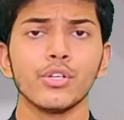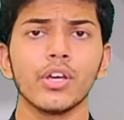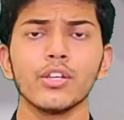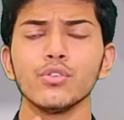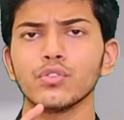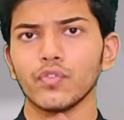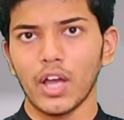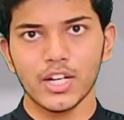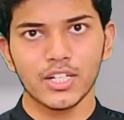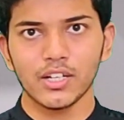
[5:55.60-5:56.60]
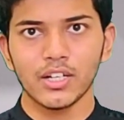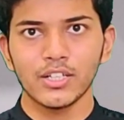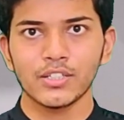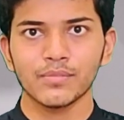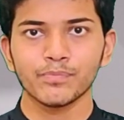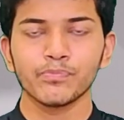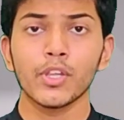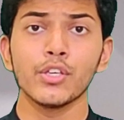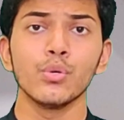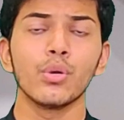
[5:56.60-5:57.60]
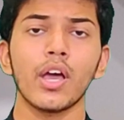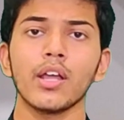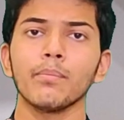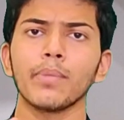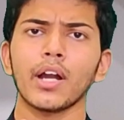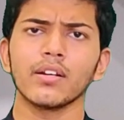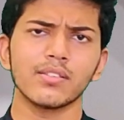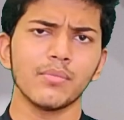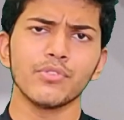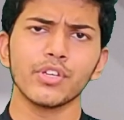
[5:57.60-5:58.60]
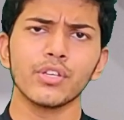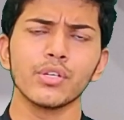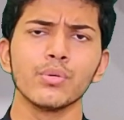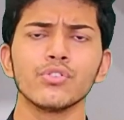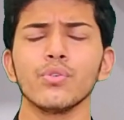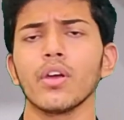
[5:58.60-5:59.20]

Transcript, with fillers: You can use flashcards, you can practice M C Qs,